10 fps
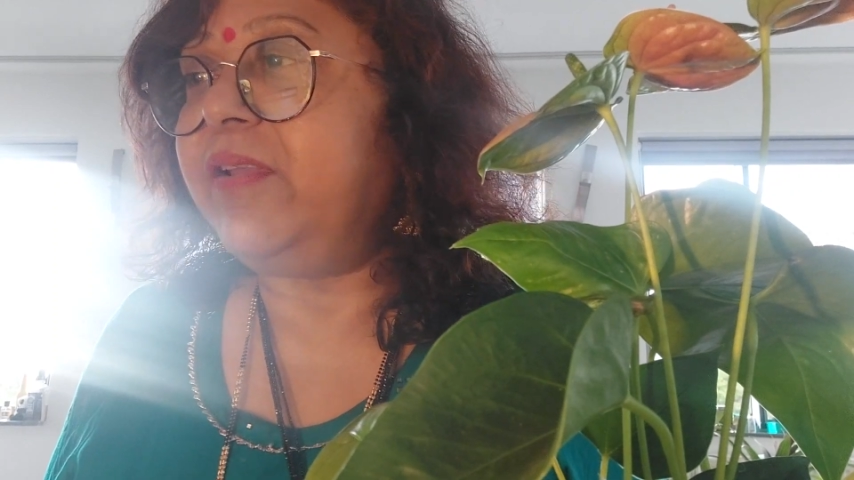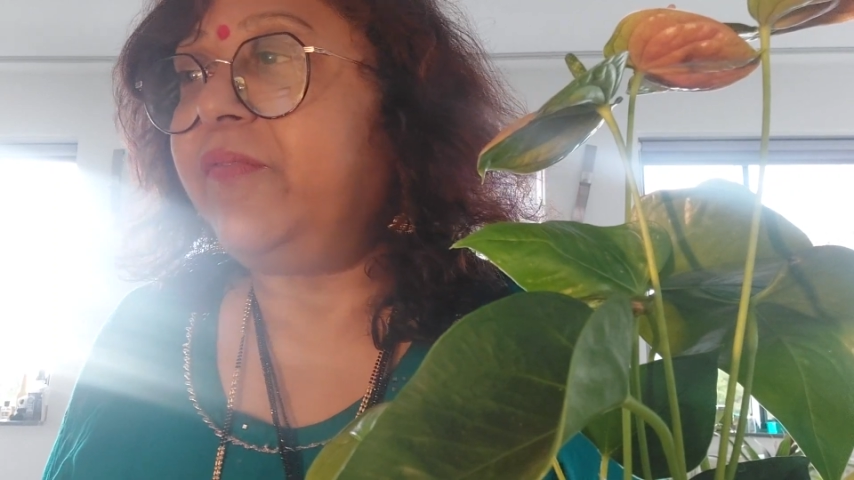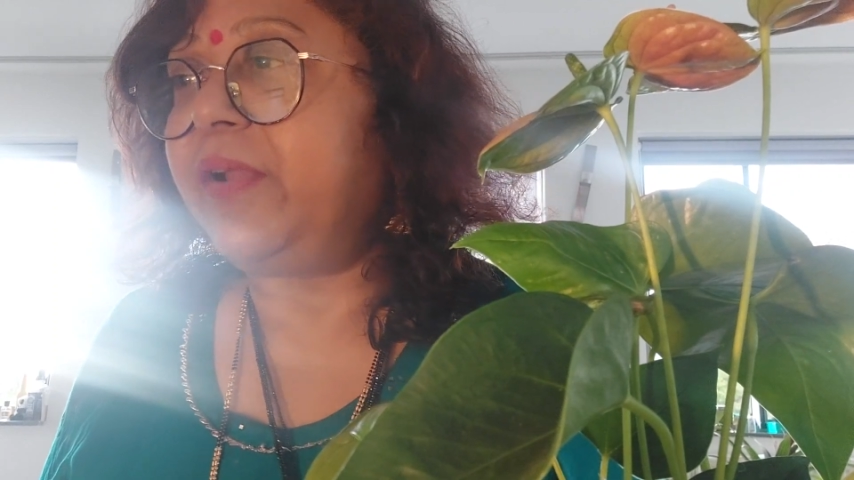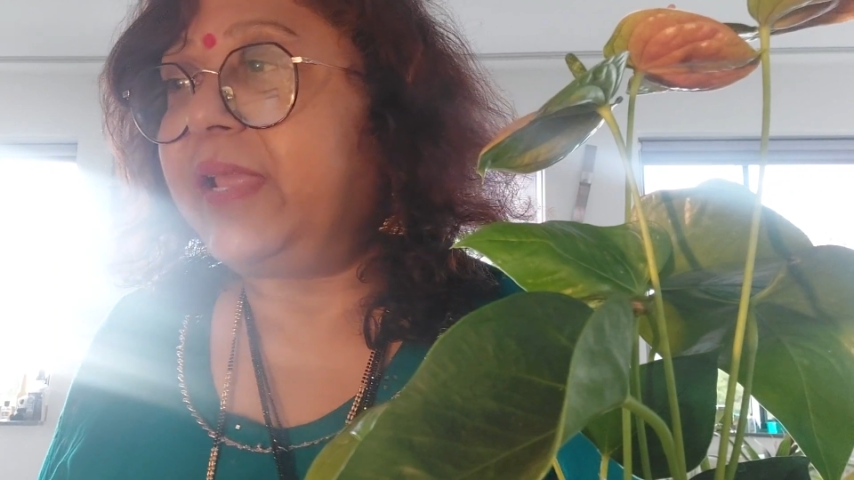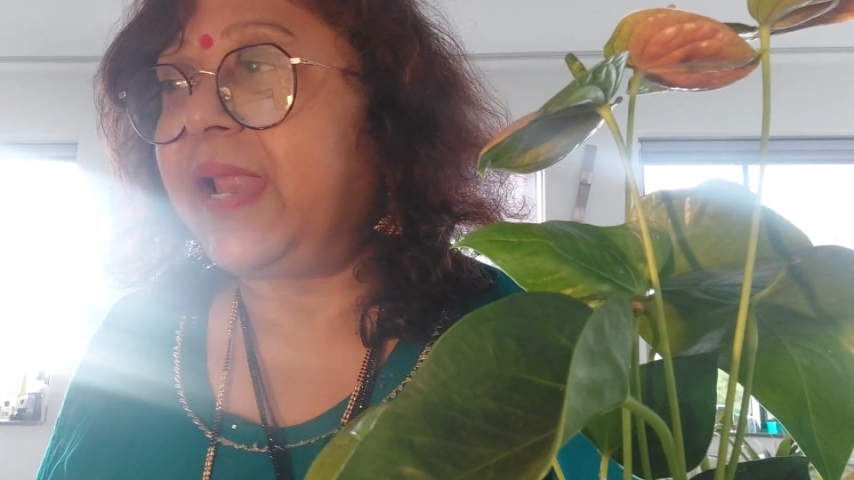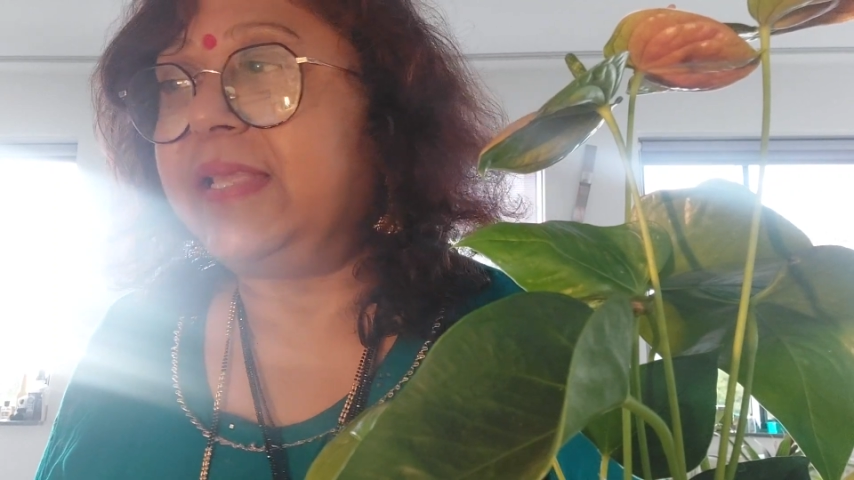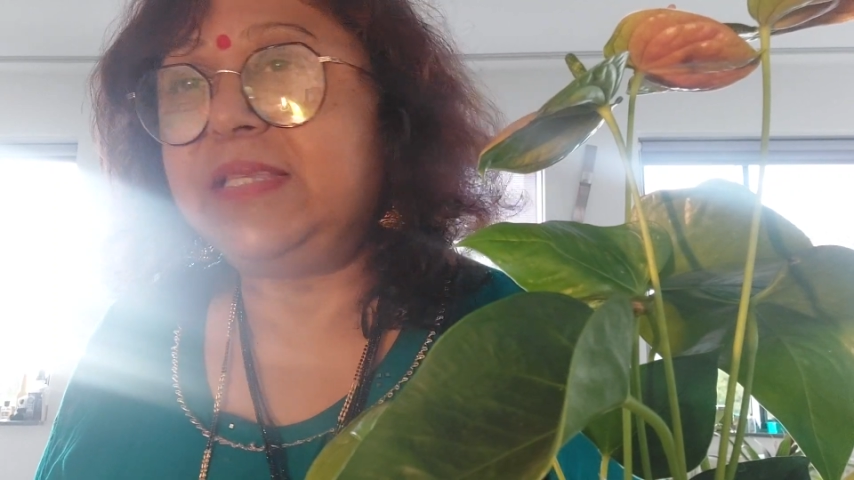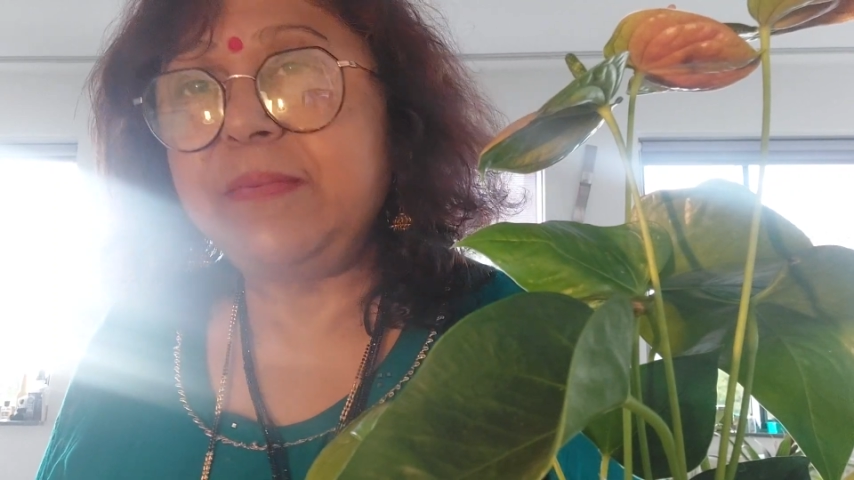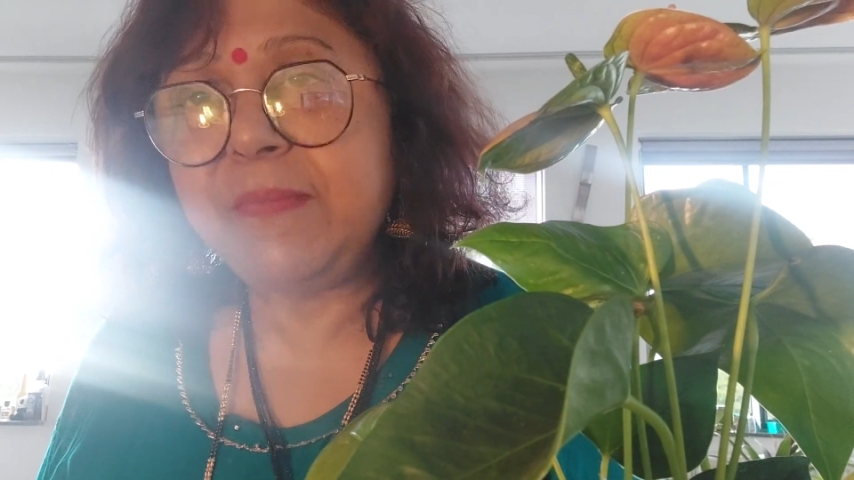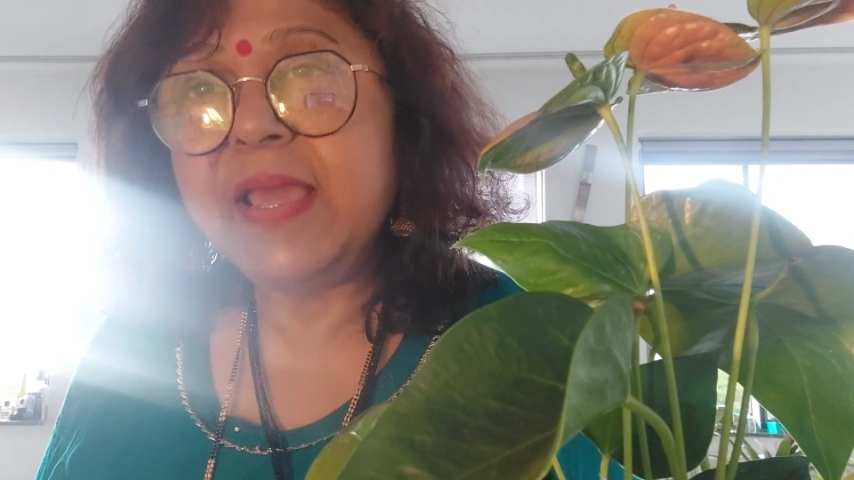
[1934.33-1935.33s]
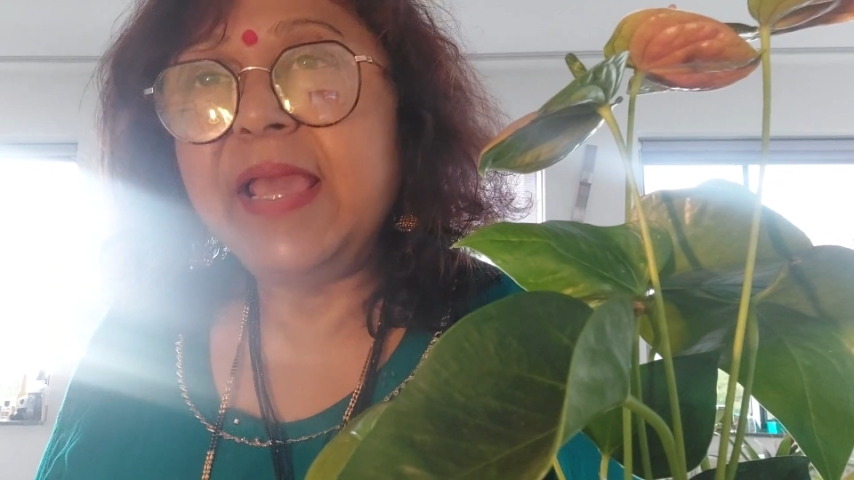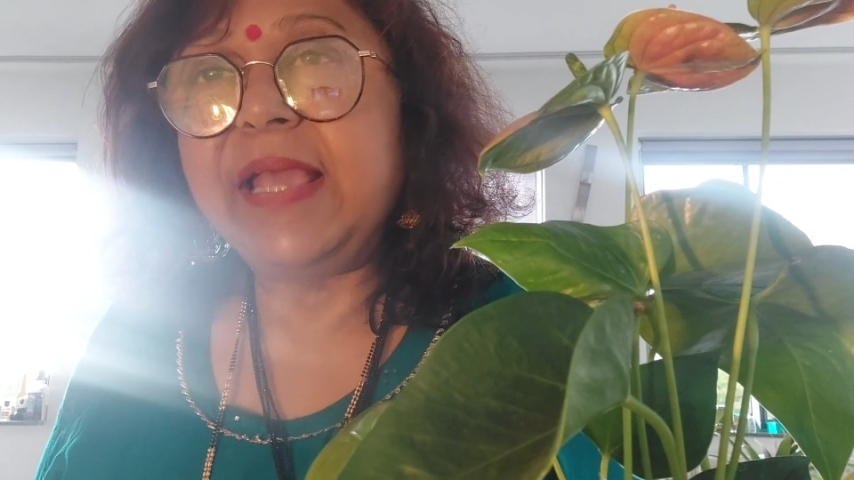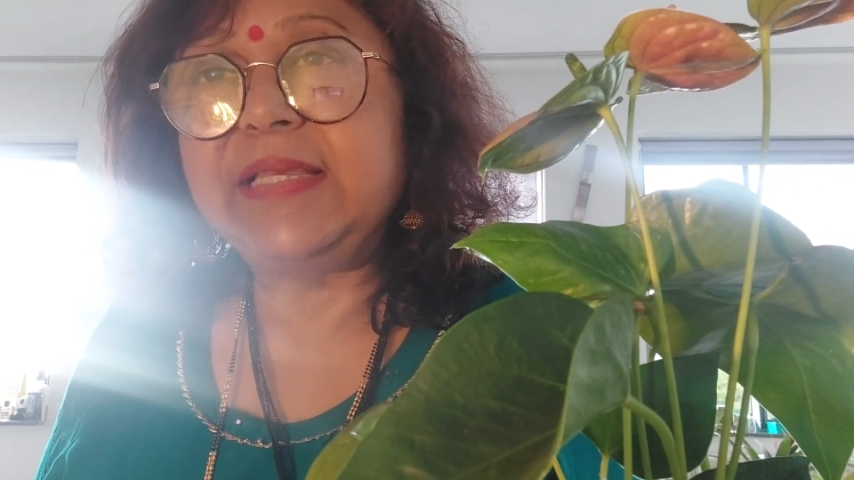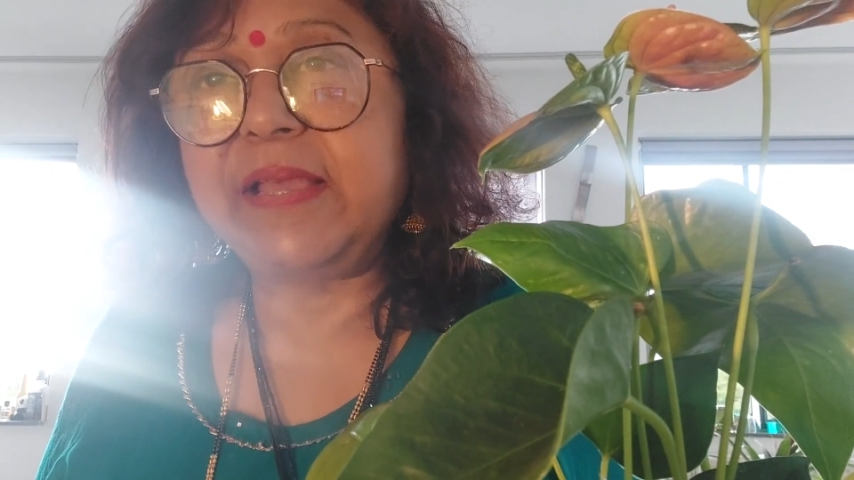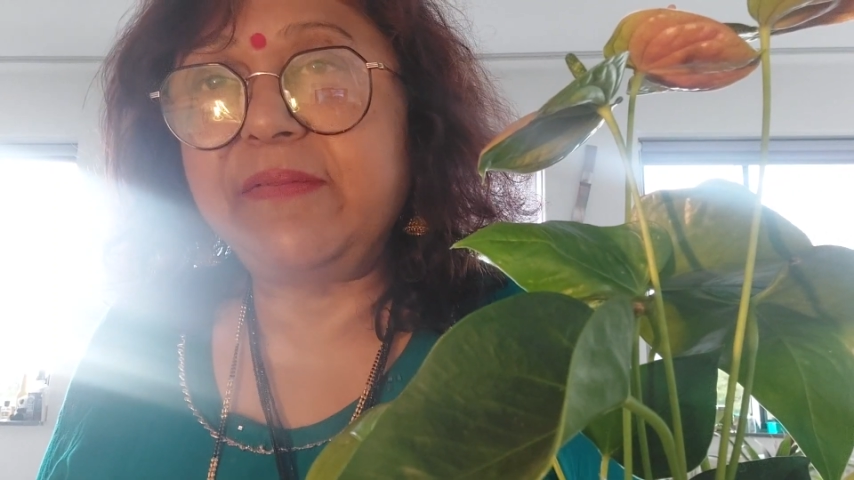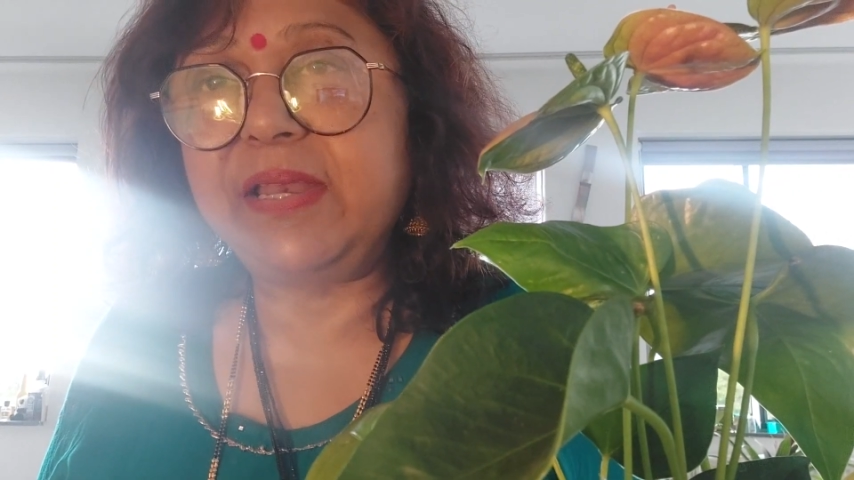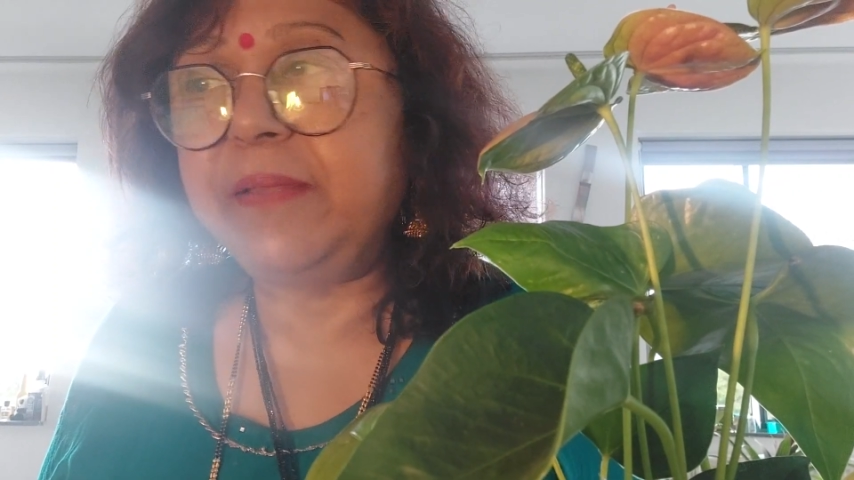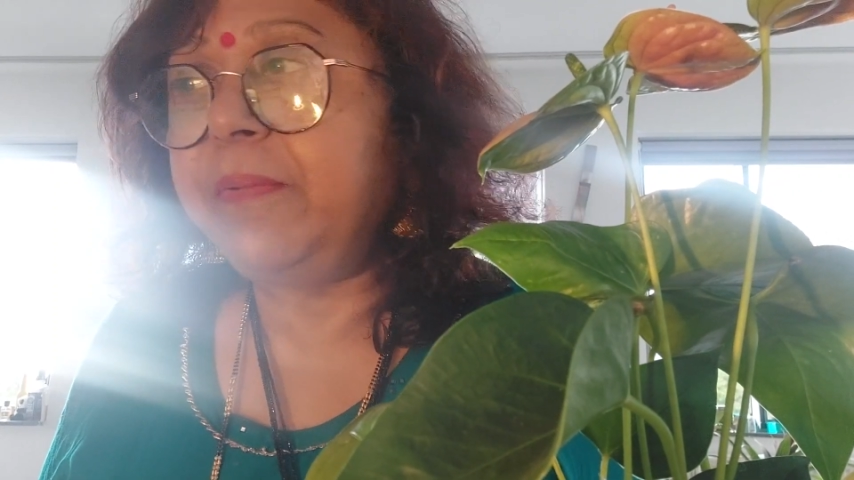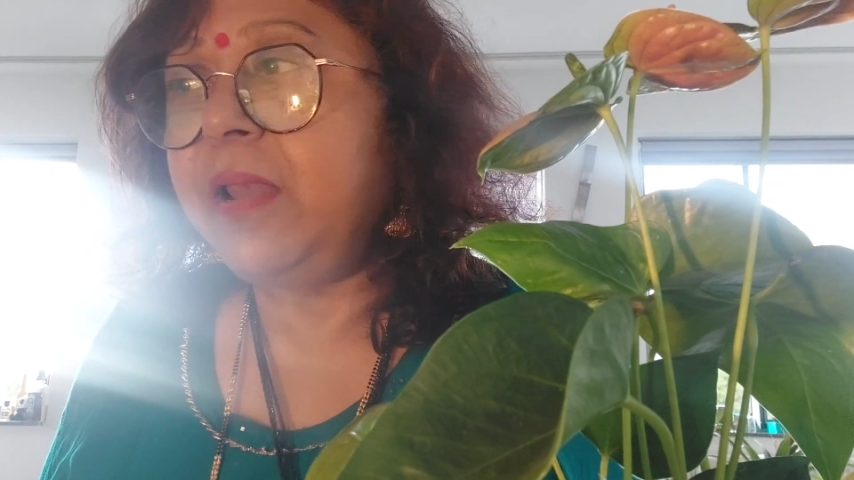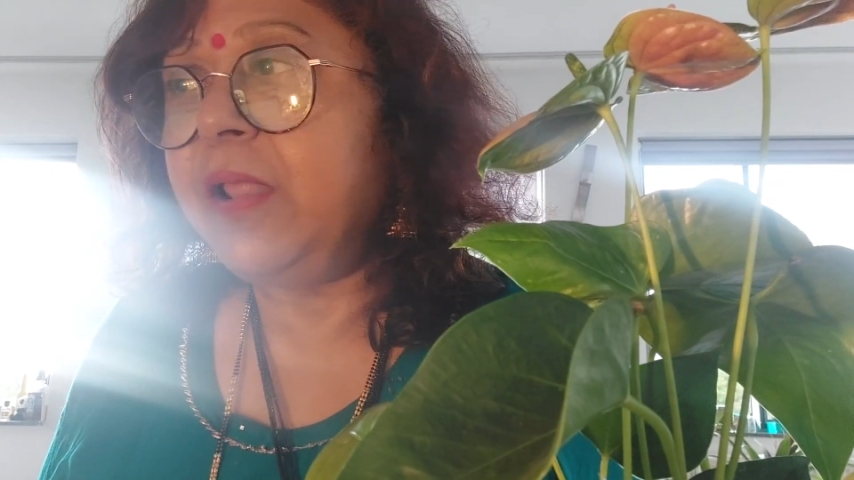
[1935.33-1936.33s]
of organism is
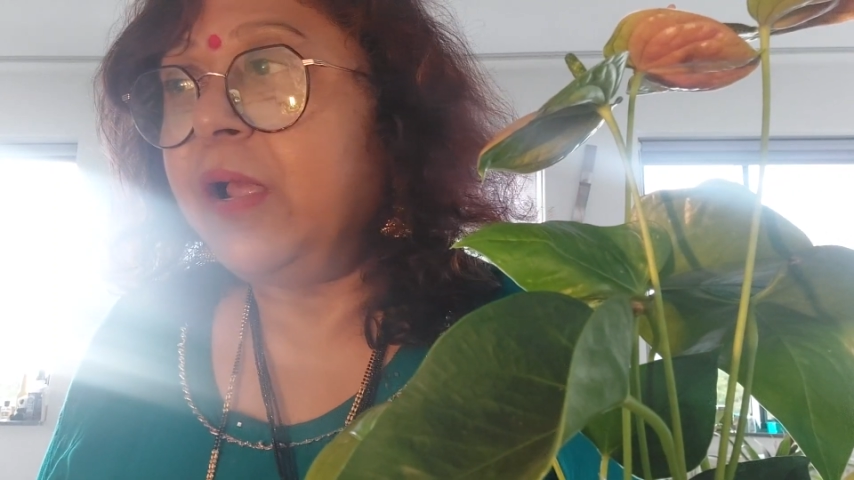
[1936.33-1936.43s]
available